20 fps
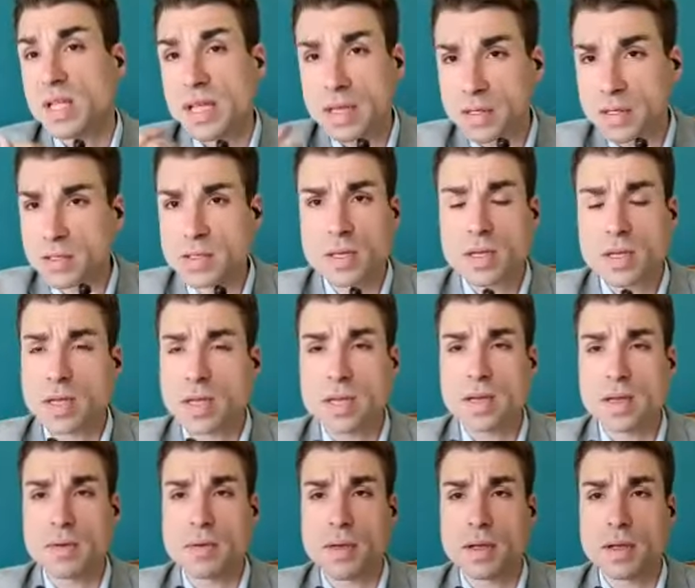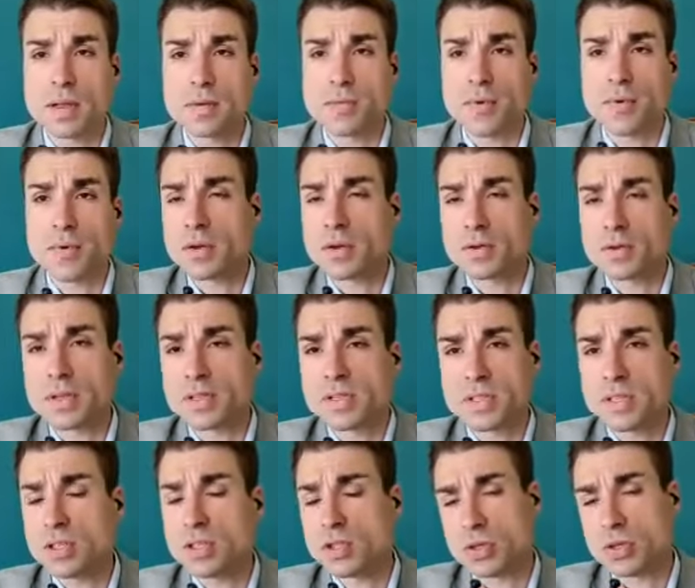state a final
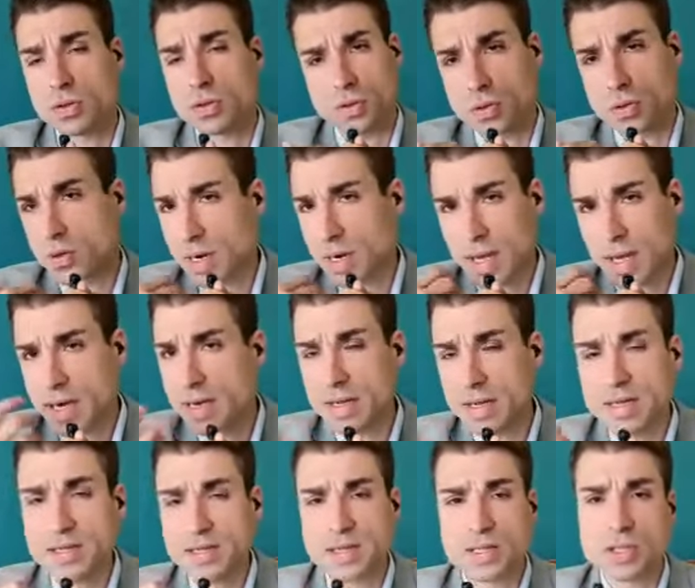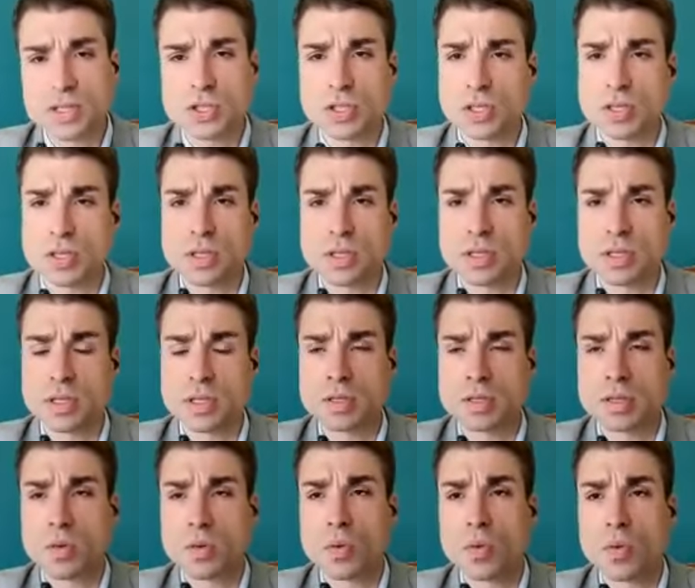decision or any decision
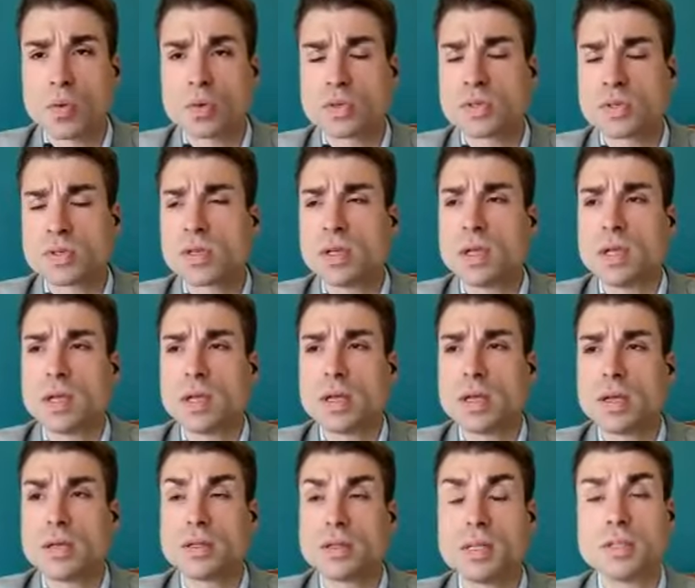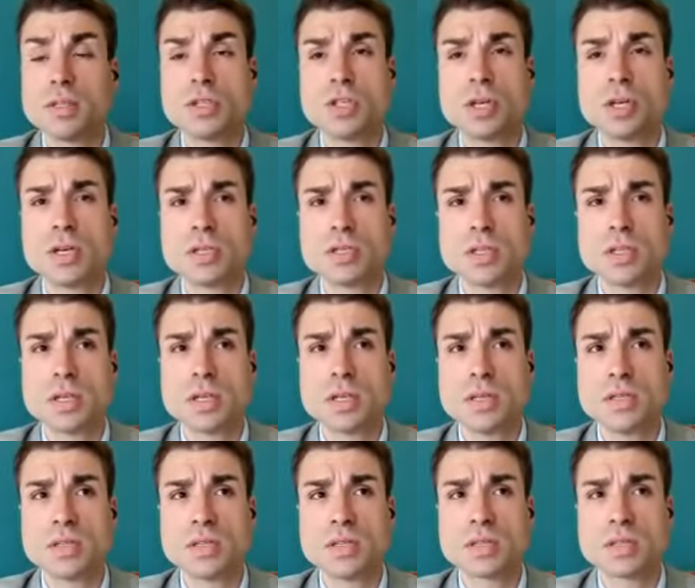in the courts, the judge
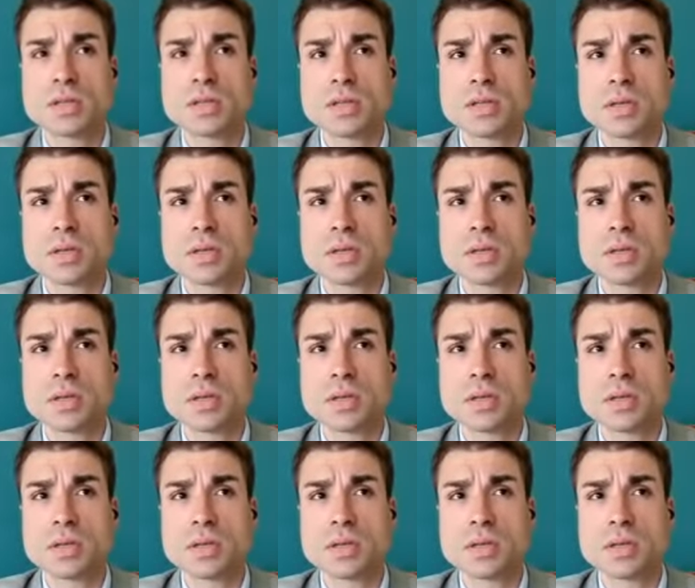is